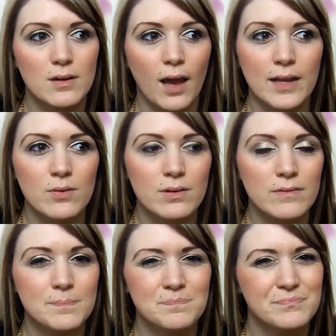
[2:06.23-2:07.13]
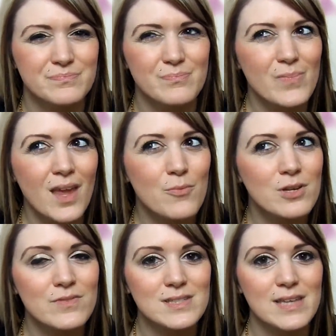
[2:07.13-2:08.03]
I don't even I wouldn't
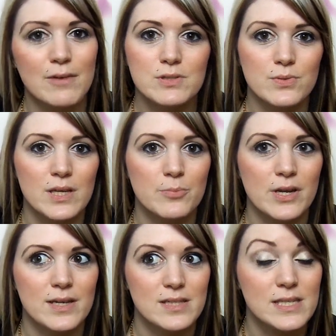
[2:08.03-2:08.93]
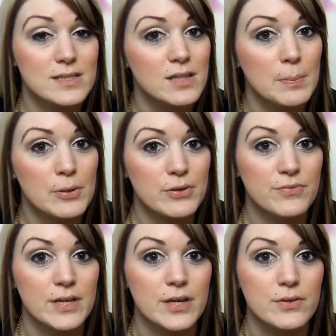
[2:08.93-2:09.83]
even say it was really a break because I still uploaded
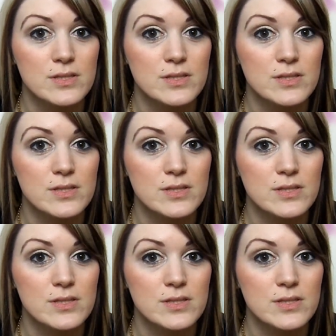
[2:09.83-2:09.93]
videos.